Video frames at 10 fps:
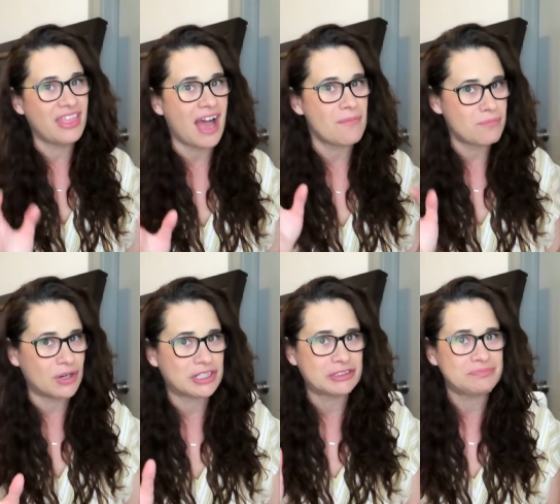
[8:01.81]
that
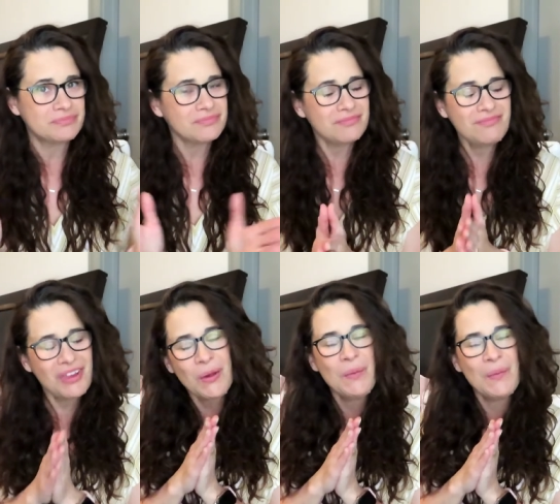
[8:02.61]
book.
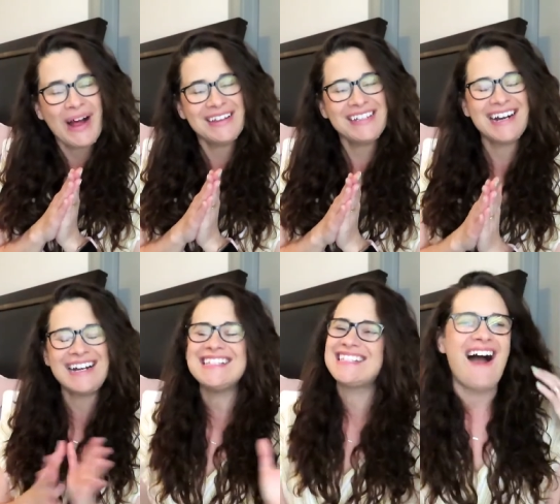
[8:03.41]
Well, you
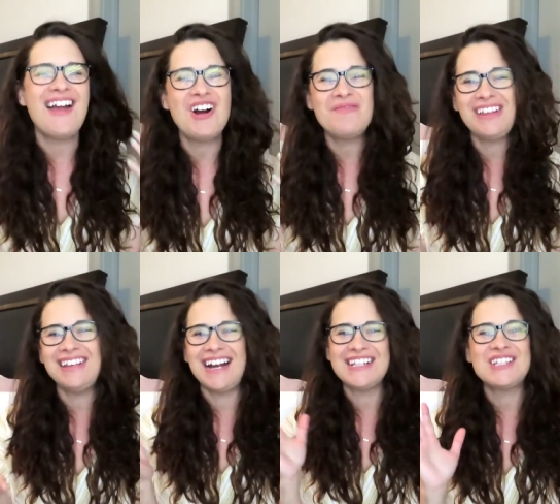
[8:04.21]
guys, I hope that
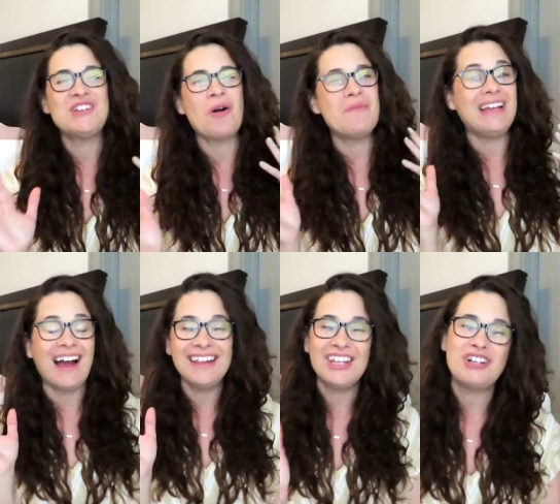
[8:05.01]
you got to know me
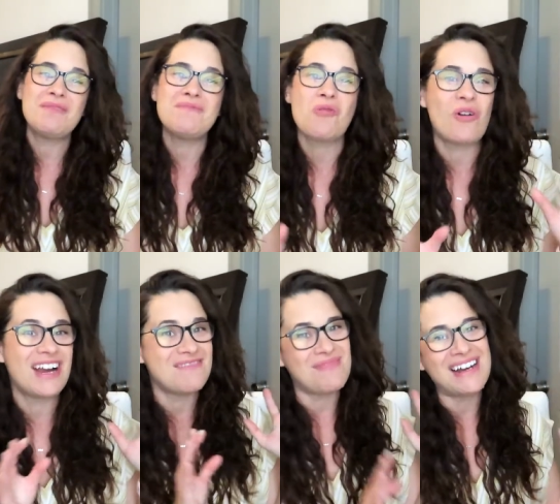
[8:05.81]
a little bit more
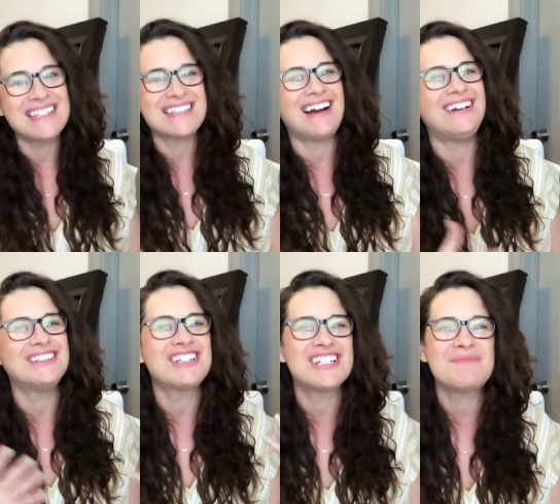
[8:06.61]
in my
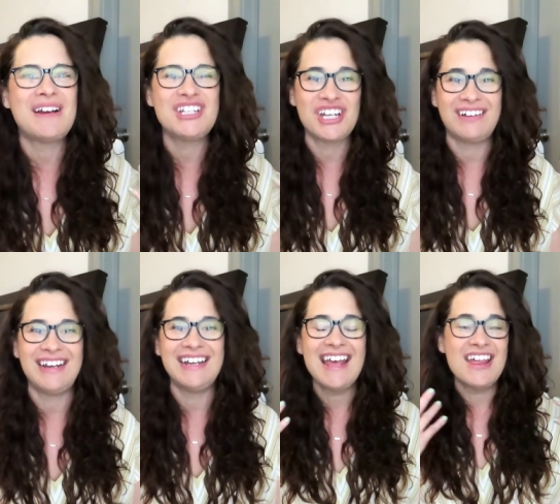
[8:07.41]
style just by
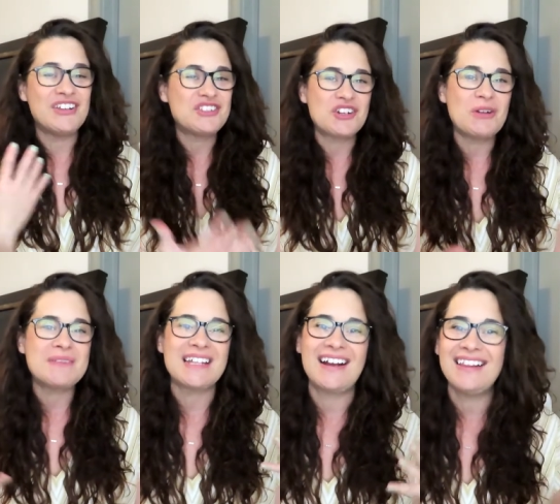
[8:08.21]
sharing the
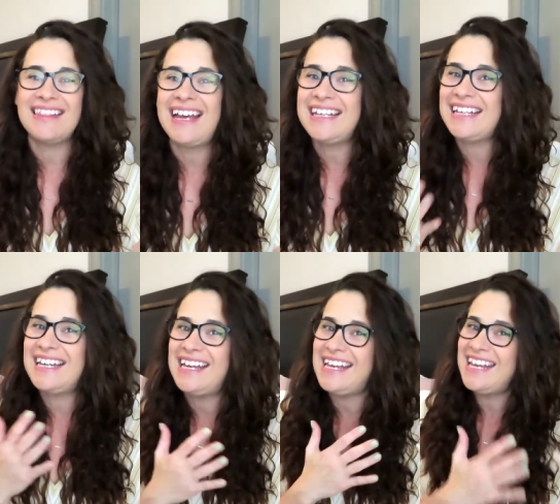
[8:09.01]
tropes that I like
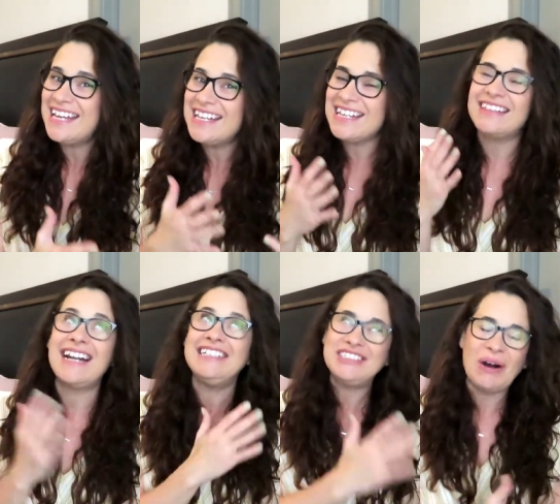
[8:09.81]
in, that
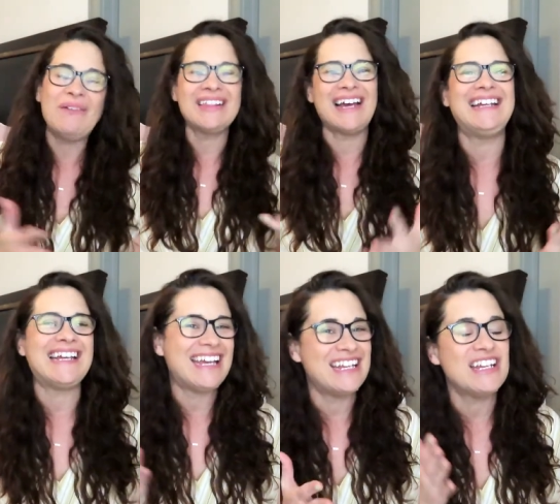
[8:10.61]
I don't like
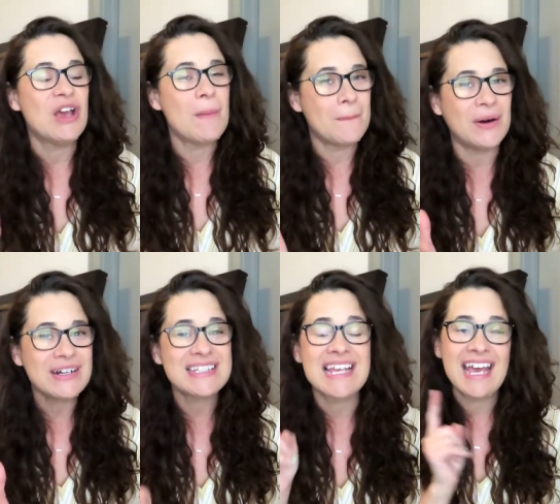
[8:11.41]
in
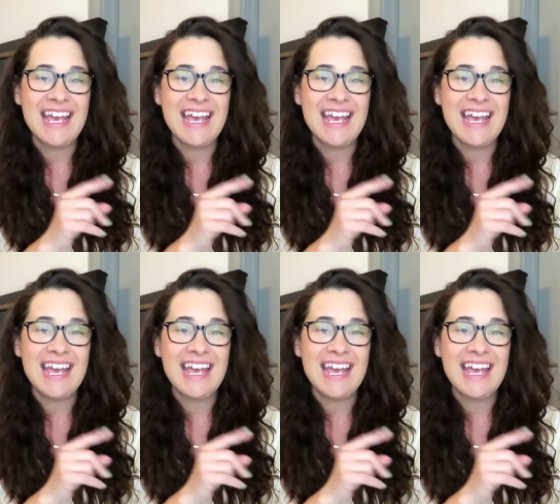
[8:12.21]
books.